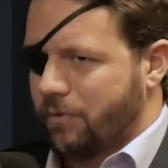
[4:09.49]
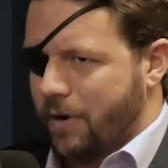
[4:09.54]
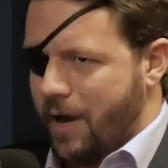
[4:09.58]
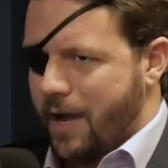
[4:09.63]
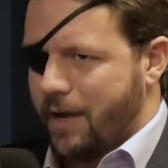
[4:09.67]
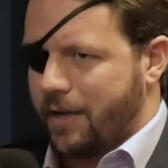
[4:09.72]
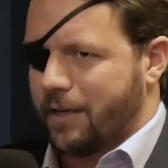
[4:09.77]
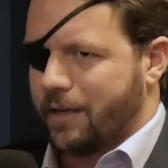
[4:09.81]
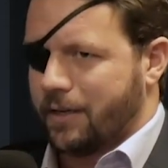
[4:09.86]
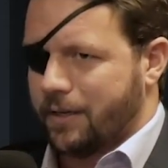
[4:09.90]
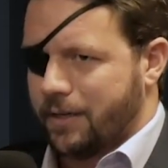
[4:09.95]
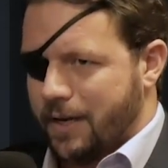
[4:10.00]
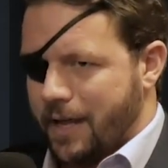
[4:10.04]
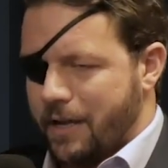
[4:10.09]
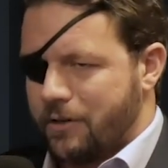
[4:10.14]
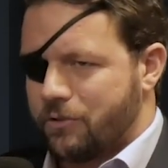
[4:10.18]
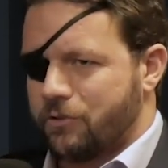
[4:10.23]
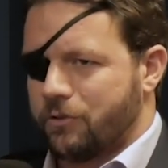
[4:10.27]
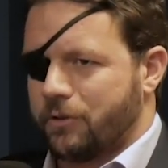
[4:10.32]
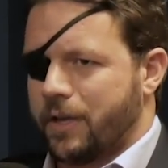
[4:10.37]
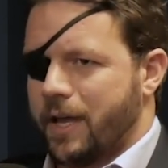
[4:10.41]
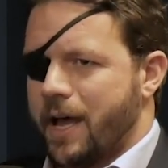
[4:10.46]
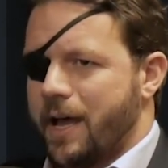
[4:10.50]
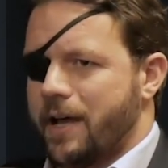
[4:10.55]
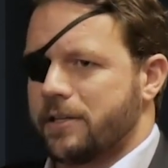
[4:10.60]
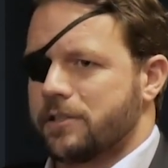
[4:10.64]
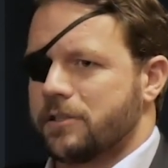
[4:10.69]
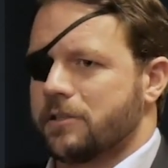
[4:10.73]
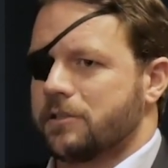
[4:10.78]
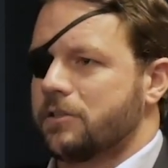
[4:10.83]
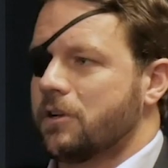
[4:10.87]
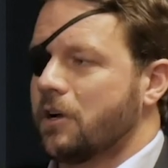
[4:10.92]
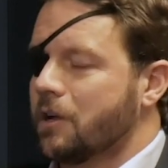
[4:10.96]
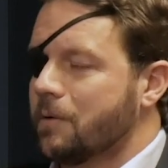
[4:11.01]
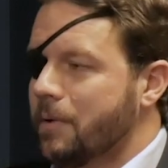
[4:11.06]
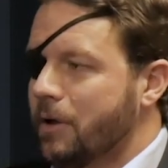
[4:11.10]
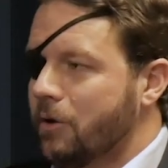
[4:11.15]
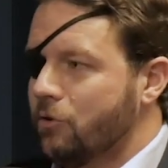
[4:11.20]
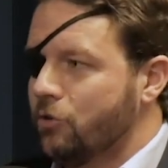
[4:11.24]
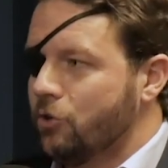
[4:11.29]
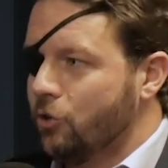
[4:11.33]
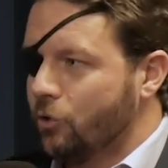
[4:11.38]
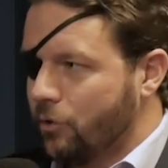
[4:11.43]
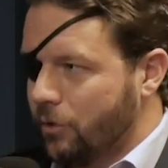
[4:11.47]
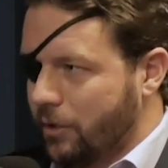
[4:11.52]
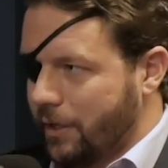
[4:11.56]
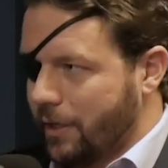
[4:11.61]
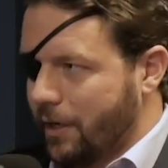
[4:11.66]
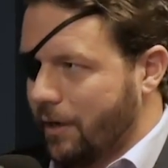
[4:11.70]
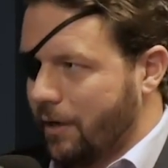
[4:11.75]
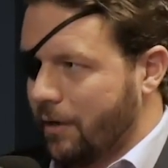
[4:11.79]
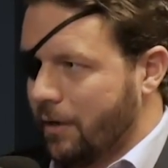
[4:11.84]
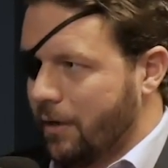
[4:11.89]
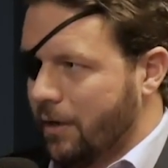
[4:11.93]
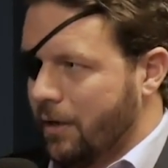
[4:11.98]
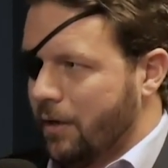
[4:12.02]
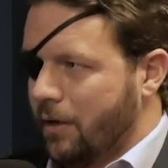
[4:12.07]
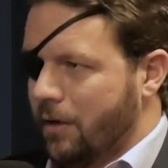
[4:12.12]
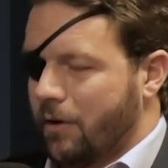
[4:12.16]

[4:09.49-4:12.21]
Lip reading: Fracking, natural gas. Let's talk about nuclear.